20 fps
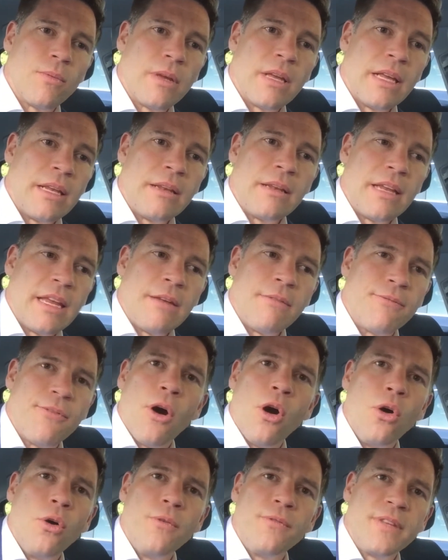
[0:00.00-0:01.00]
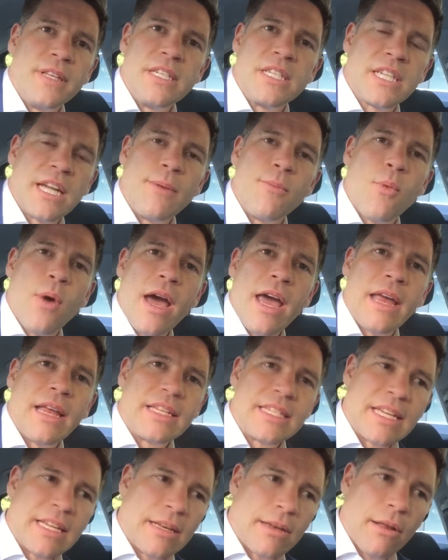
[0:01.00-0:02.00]
in, involved in some way,
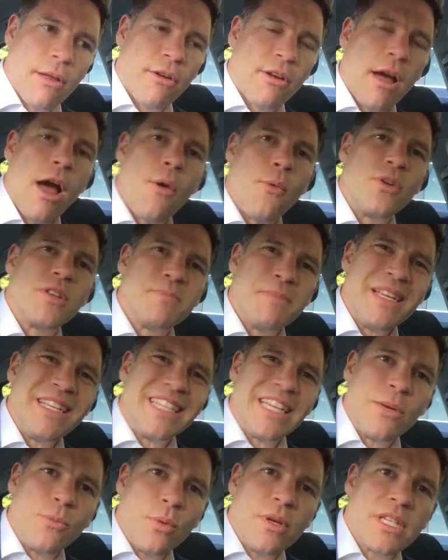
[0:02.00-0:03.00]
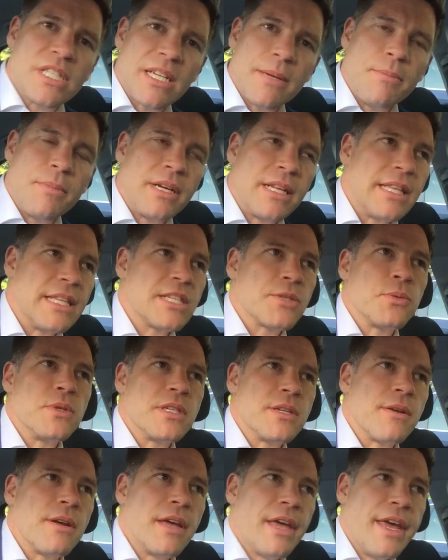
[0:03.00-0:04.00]
as in like, I was meeting with somebody. This
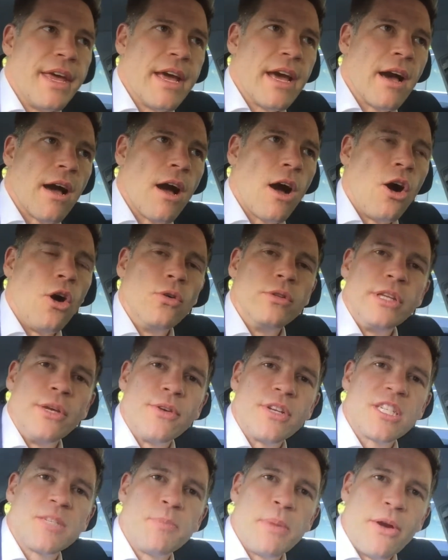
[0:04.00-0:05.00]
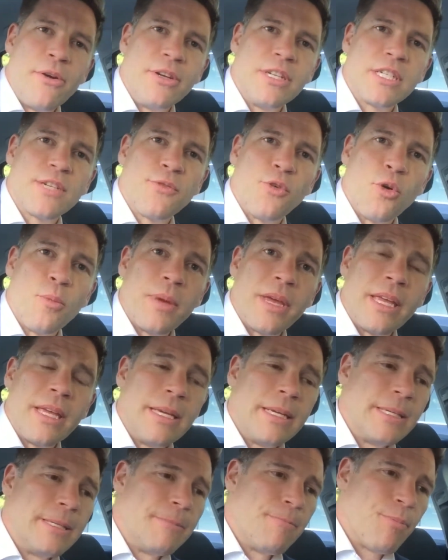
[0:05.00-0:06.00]
was a, a whole new experience for me.
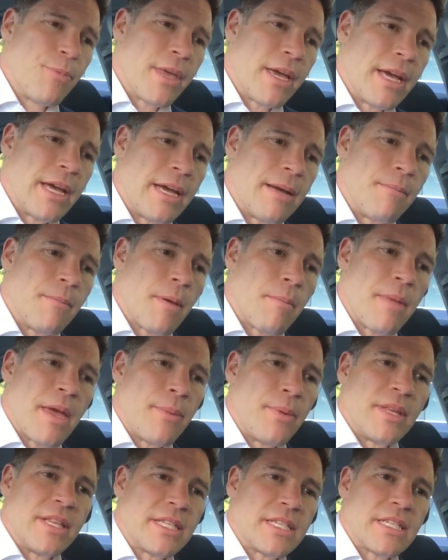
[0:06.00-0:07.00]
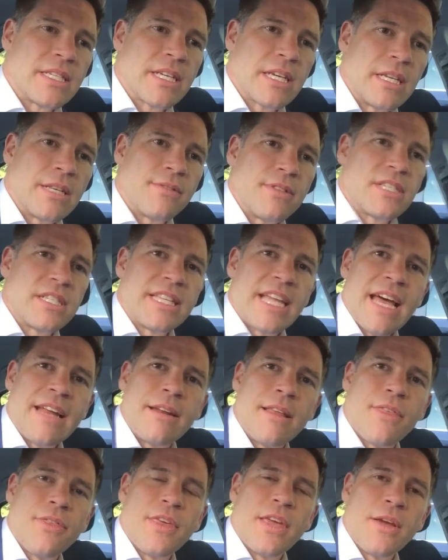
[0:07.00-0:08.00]
Um, maybe this is kind of the
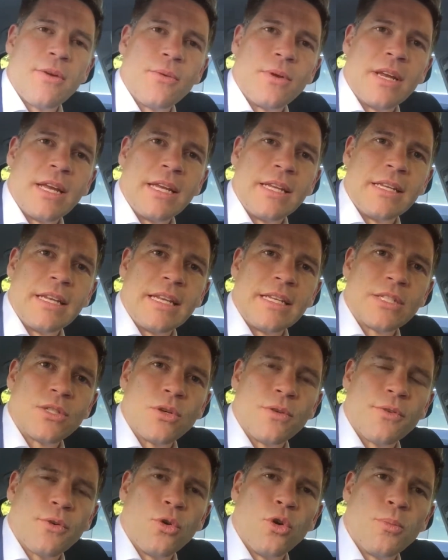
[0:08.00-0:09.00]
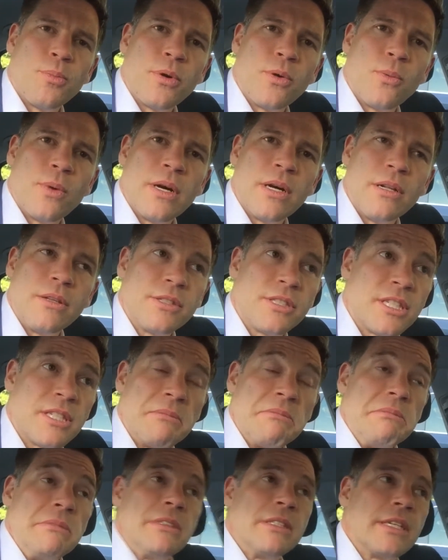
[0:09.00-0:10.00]
standard thing in in sort of corporate worlds
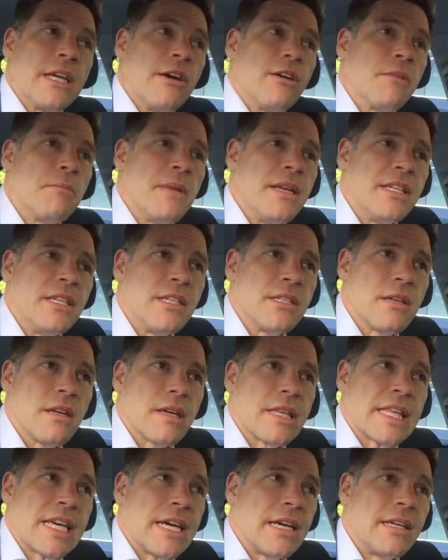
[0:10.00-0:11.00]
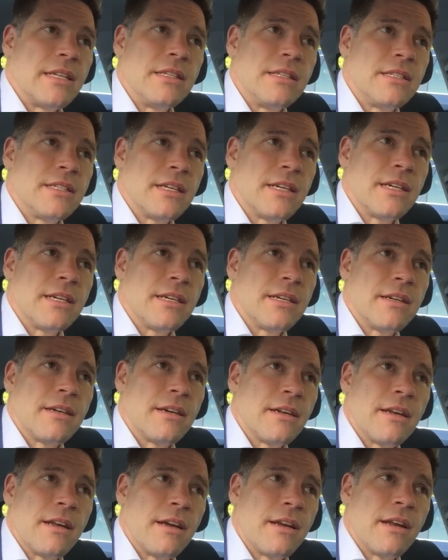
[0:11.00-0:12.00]
to go to meetings like that, and uh,
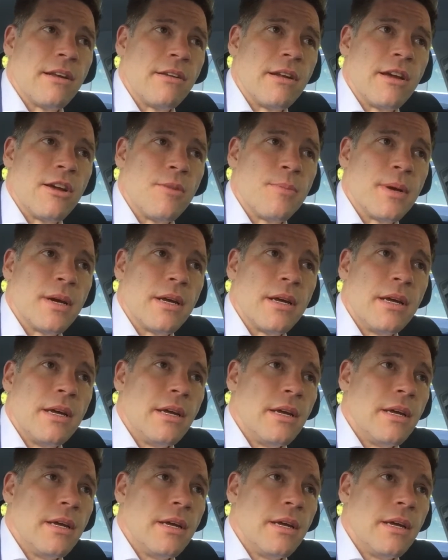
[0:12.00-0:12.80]
I, I don't know, but